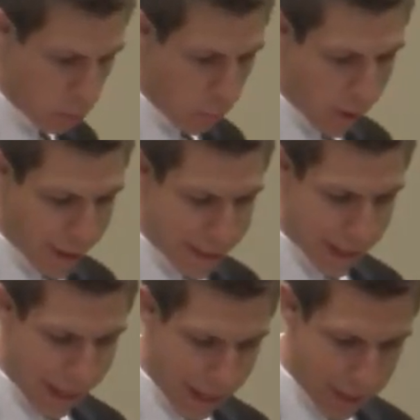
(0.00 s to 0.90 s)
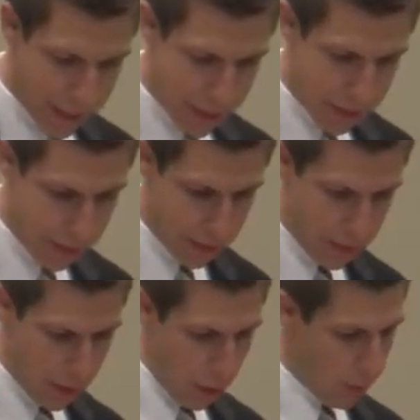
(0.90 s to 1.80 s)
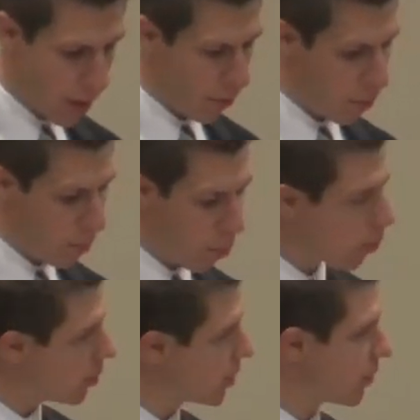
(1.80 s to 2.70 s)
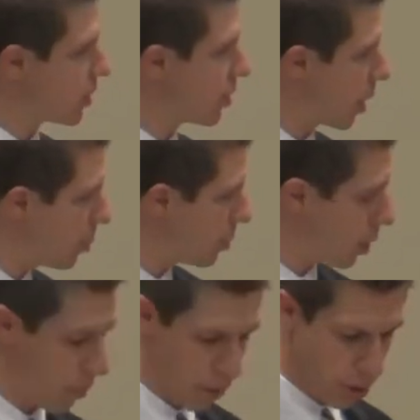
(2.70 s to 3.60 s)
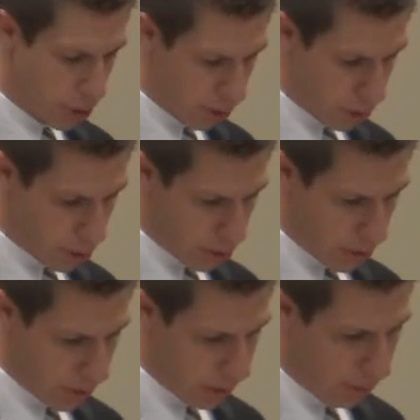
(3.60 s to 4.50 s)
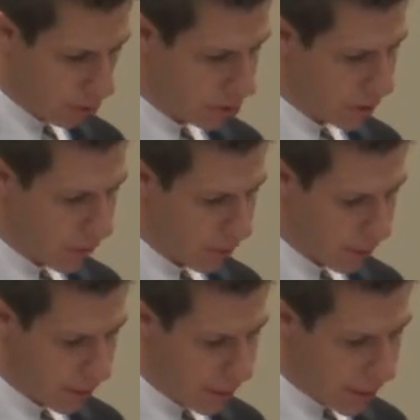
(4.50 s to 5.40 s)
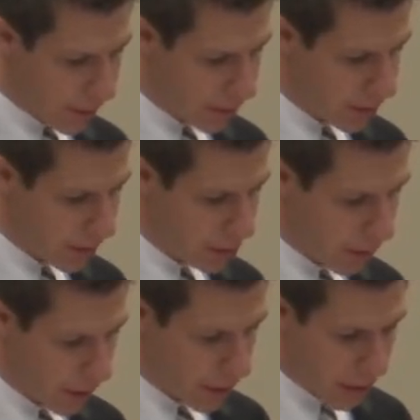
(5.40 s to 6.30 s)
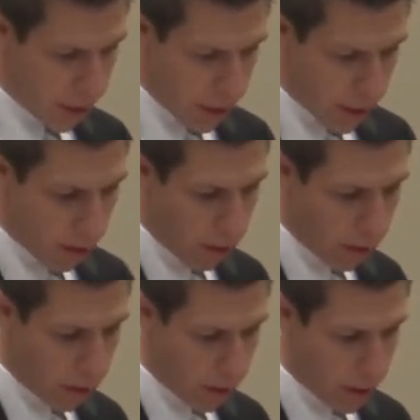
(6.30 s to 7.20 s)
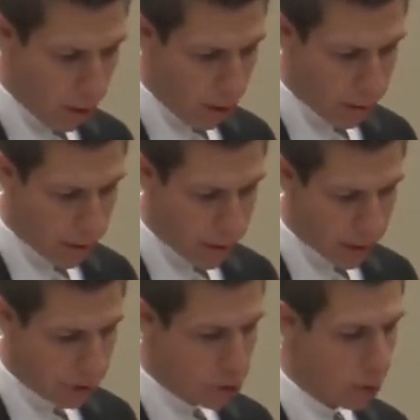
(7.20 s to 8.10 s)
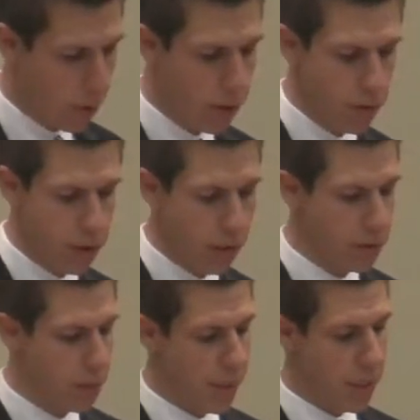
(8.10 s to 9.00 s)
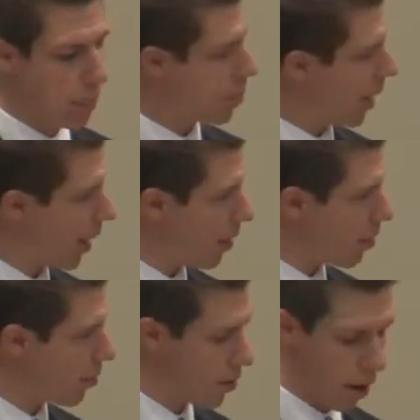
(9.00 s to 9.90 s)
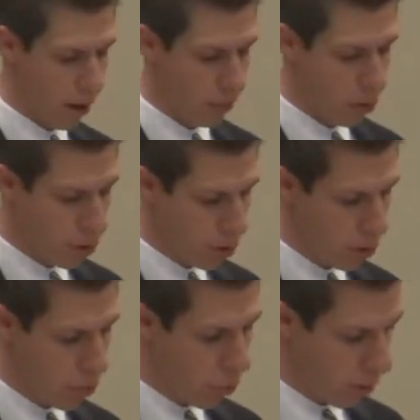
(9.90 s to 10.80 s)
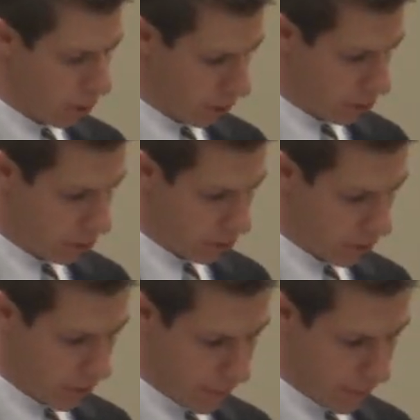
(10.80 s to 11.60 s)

1 to 8, we have the importance of discipleship in the church. In verse 7, it says that in all, in all things, showing yourselves to be a pattern of good works.